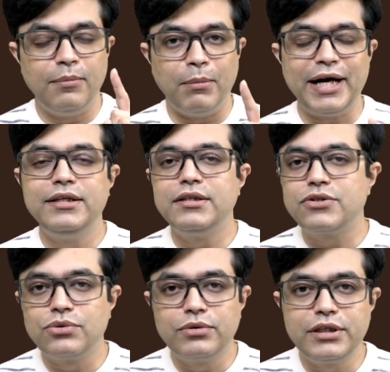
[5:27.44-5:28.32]
My dear
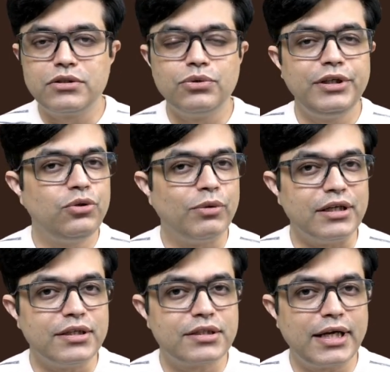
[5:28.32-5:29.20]
students, you need to
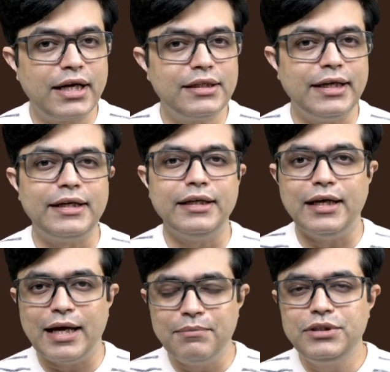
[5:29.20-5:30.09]
understand that in
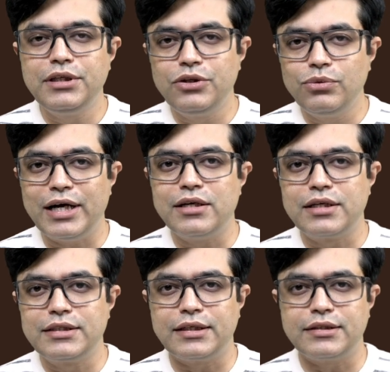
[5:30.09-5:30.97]
MCQ
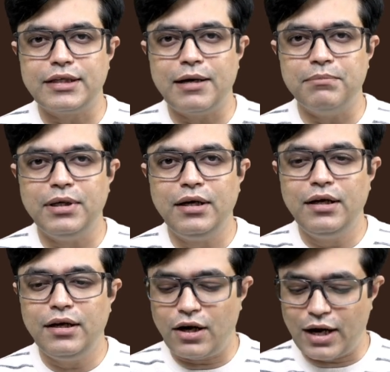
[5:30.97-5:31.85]
entrance exam,
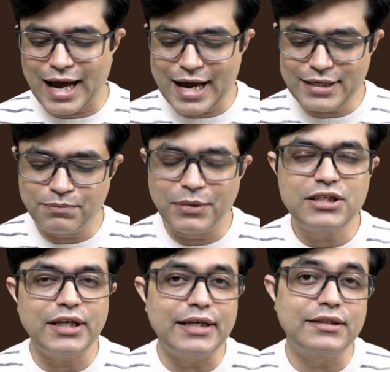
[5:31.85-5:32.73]
as
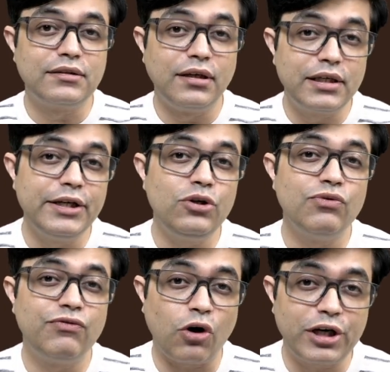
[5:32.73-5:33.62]
much as 30 to
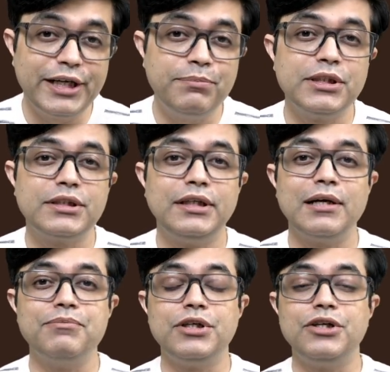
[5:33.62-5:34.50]
40%
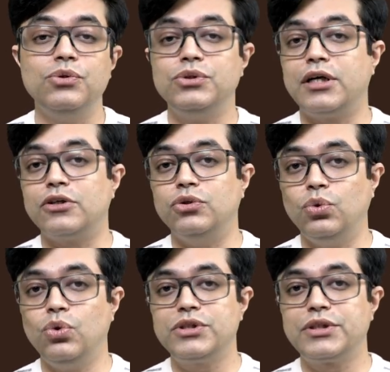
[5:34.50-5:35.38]
MCQs are
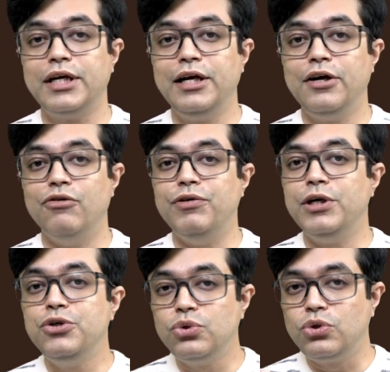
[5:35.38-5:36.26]
those
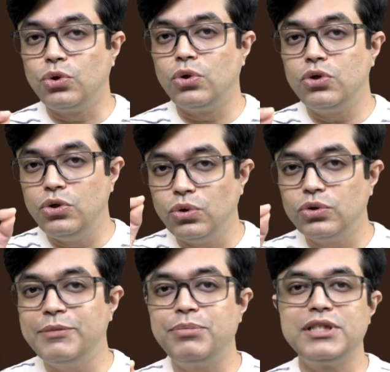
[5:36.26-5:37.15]
where you don't know
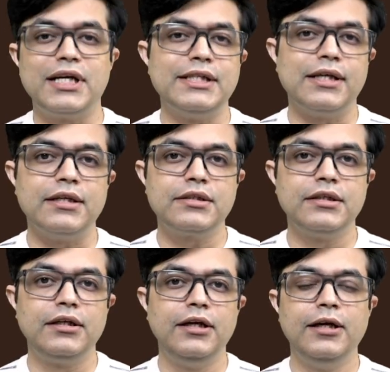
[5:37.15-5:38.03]
the precise
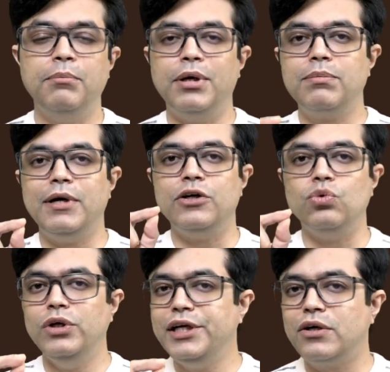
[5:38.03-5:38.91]
answer, but by
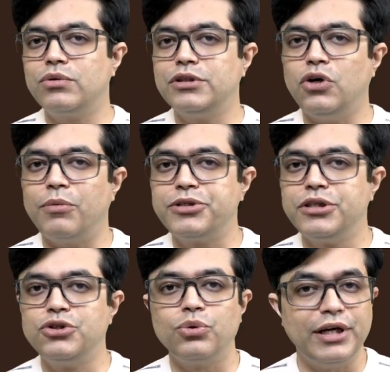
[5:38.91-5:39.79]
ruling out the
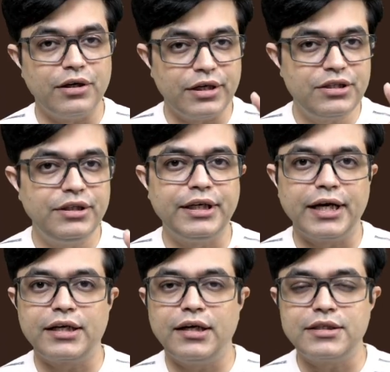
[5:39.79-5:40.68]
options, you can reach the
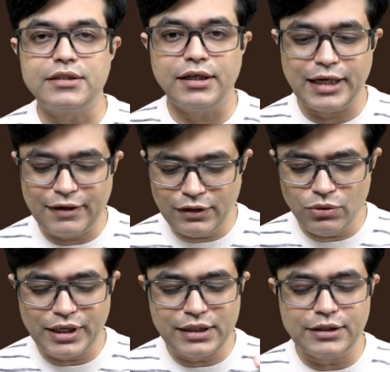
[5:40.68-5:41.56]
correct answer. Have a
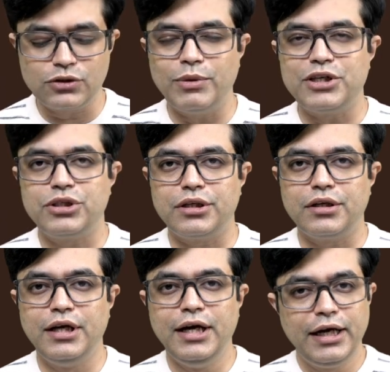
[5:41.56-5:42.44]
look at this question.
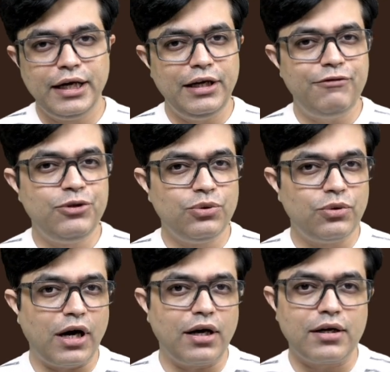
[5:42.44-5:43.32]
If you
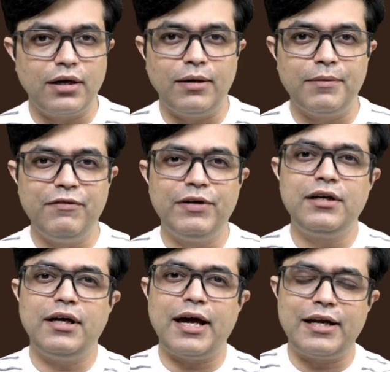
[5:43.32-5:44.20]
are
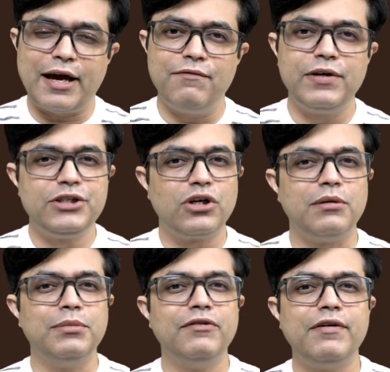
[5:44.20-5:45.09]
even an average or
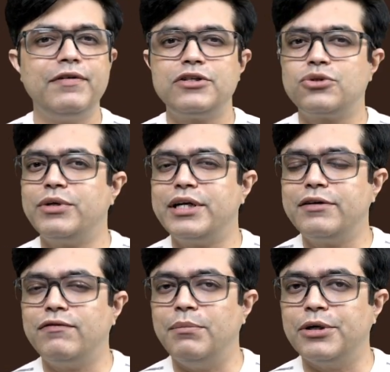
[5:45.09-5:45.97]
above average student
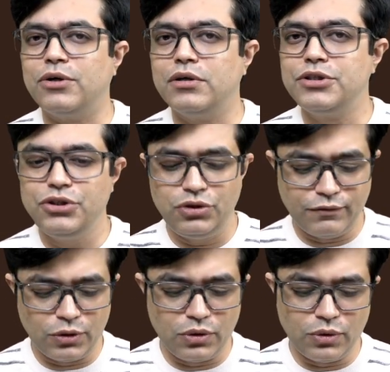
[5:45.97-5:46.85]
in pharmacology, you
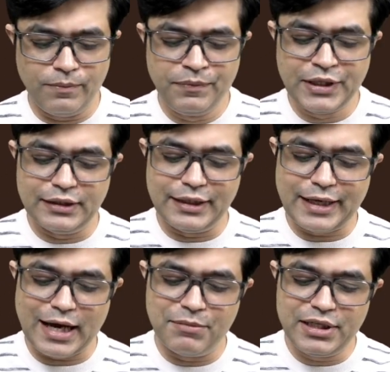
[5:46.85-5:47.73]
would know that
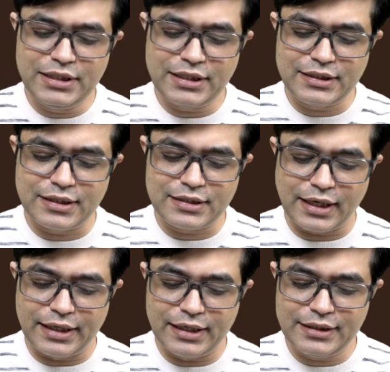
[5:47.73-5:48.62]
hemorrhagic
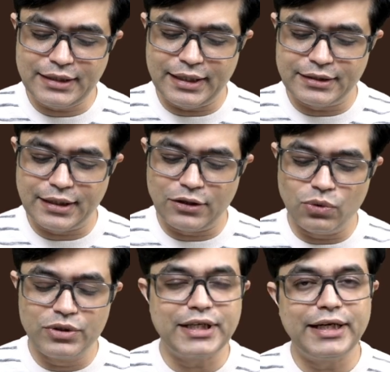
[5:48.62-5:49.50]
cystitis is a
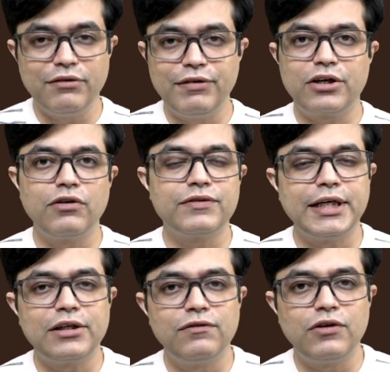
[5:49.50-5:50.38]
known side effect of
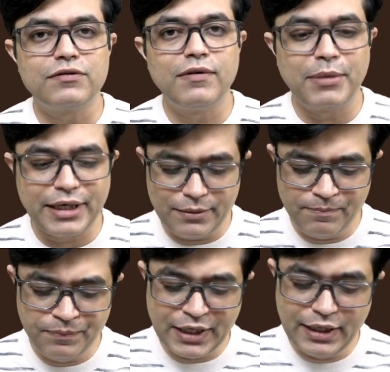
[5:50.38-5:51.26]
cyclophosphamide.
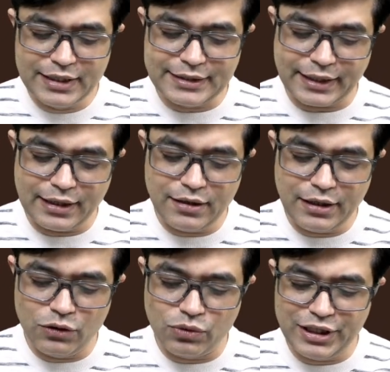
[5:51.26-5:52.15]

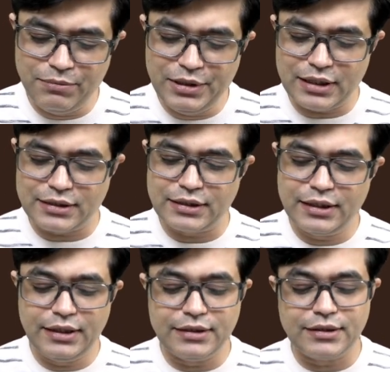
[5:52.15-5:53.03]
Secondary leukemias
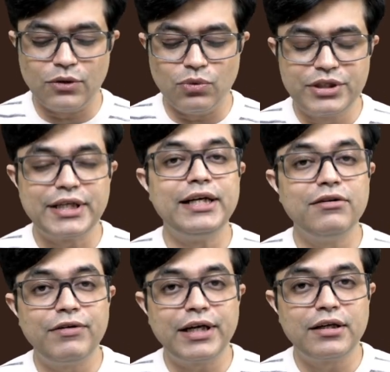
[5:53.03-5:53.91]
is a known side
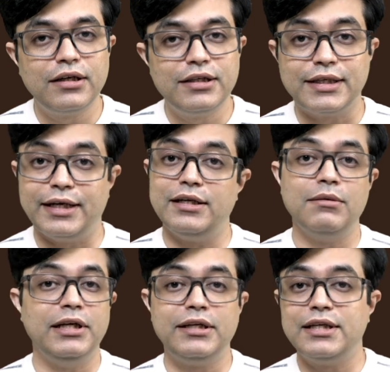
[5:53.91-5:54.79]
effect.
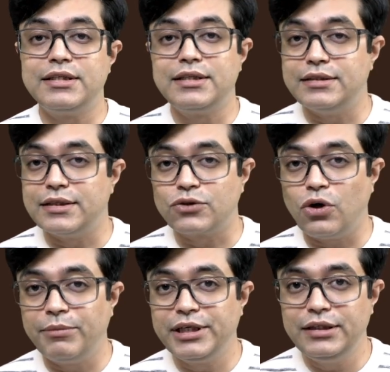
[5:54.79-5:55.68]
Secondary malignancies is
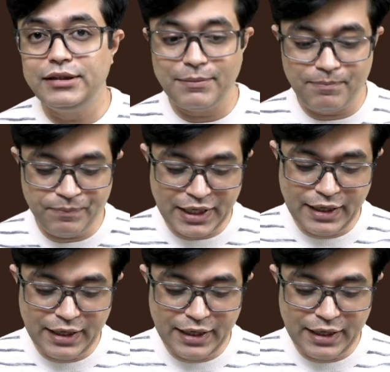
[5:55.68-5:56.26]
common in them.